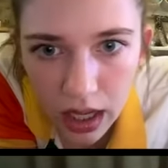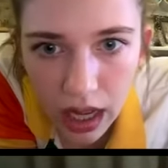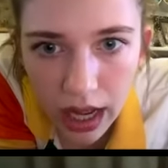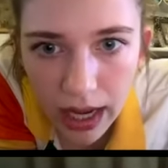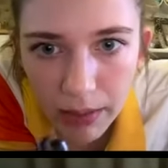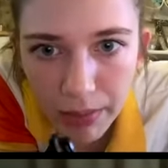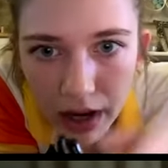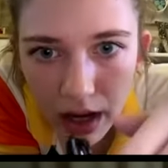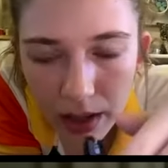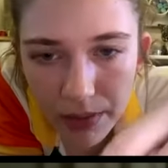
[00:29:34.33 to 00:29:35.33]
I
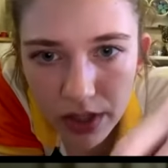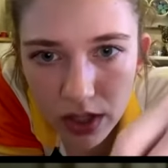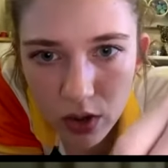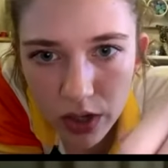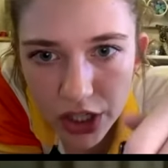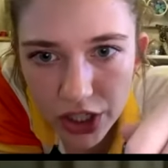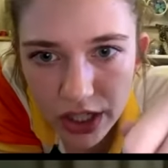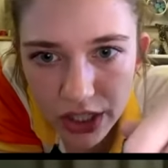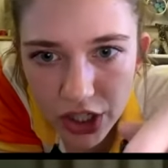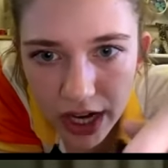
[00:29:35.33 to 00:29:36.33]
popped a question in
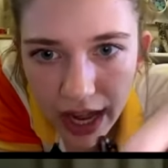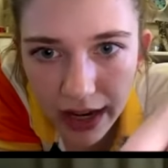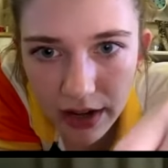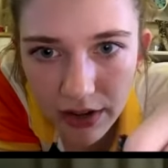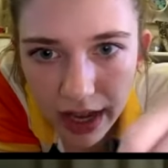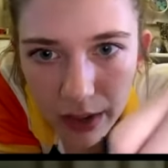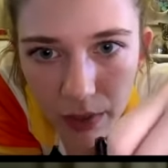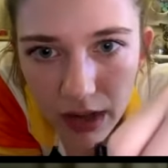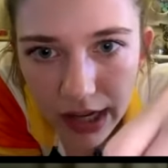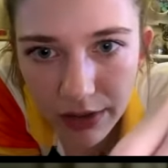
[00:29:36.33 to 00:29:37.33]
the chat. Okay, well,
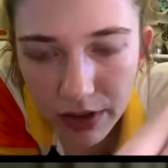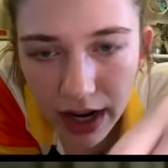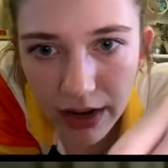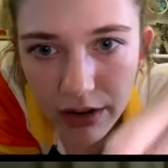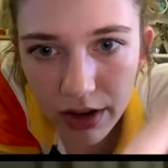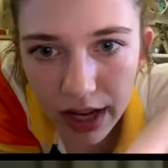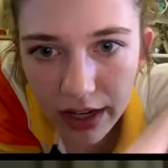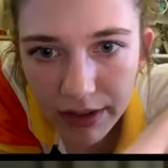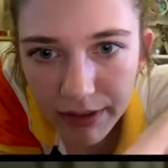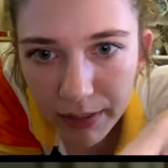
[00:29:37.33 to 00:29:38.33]
I don't, I don't know how
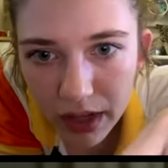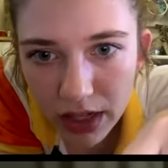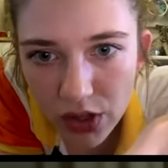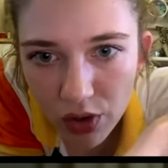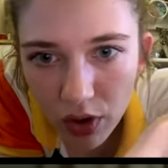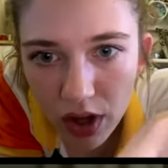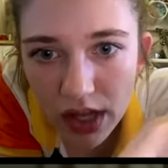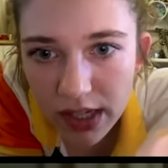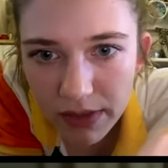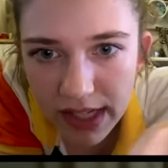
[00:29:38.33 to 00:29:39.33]
if I'm gonna scroll.
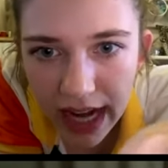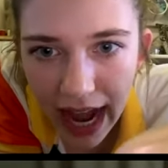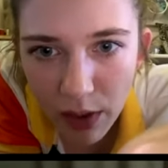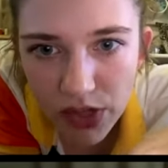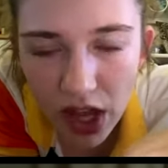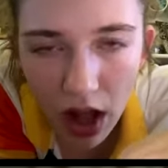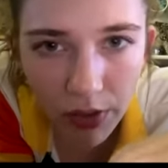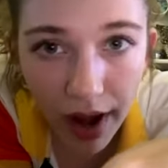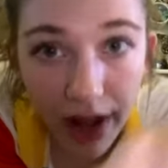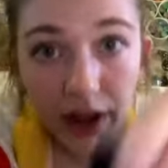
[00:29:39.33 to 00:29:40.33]
Somebody said, "How was
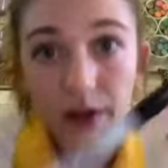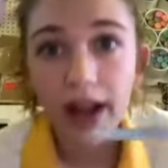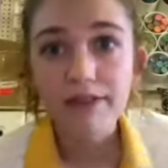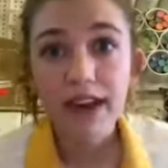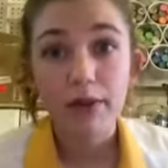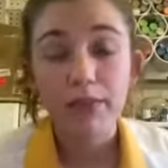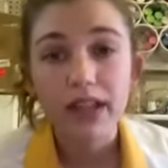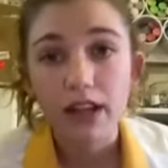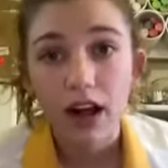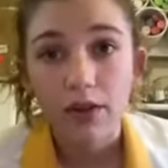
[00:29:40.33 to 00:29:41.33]
Colorado?" I've never been to
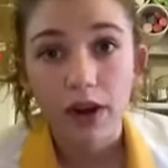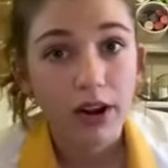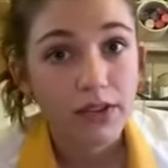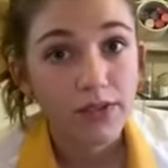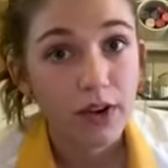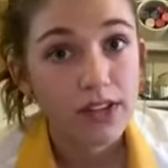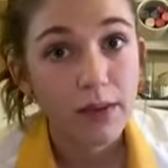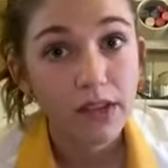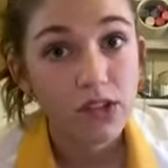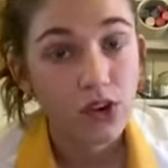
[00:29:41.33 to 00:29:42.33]
Colorado, as far as I'm
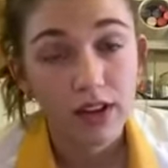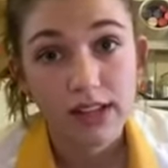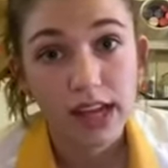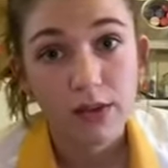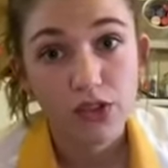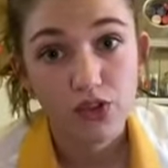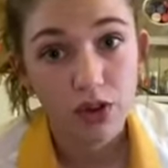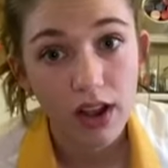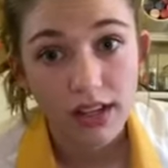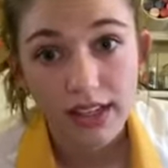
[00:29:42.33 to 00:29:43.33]
concerned, unless I was
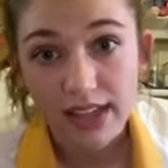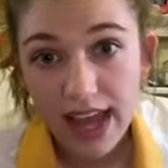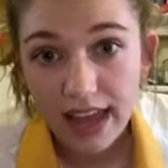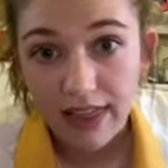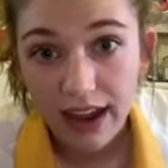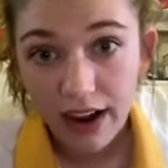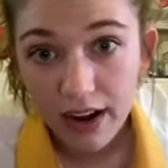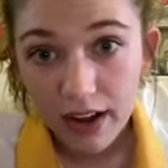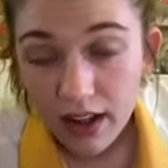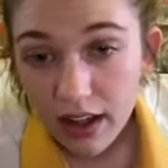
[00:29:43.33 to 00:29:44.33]
drugged and taken there.
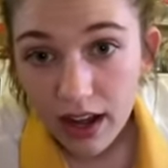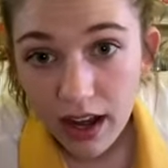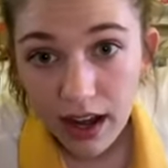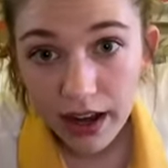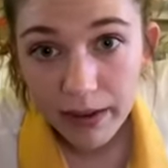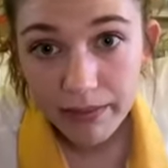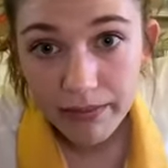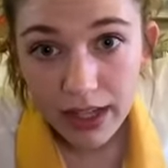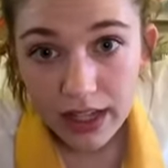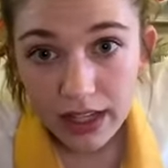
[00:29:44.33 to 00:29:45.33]
Um,
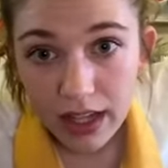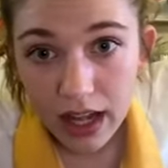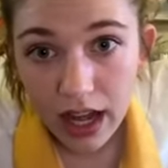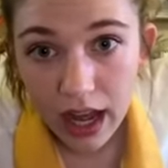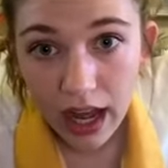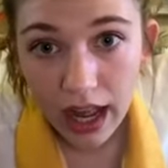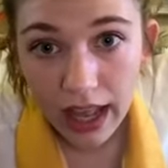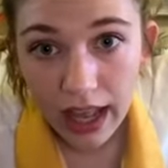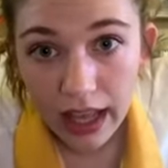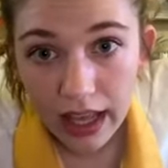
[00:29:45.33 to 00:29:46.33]

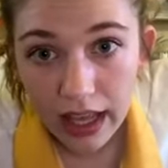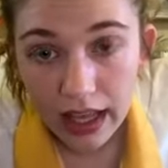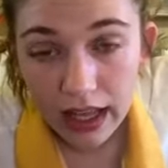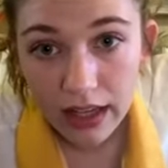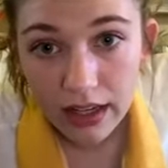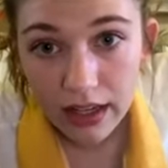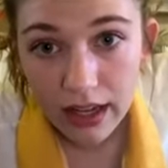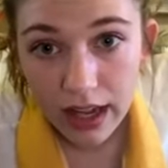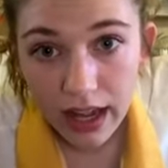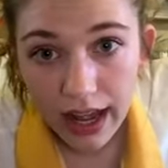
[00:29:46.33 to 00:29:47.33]
I
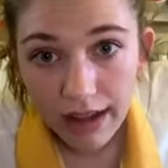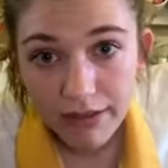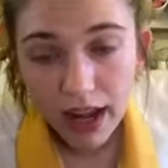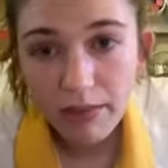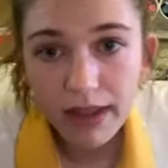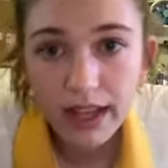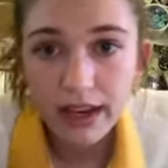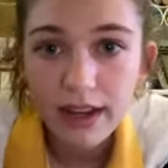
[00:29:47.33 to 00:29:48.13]
have not been.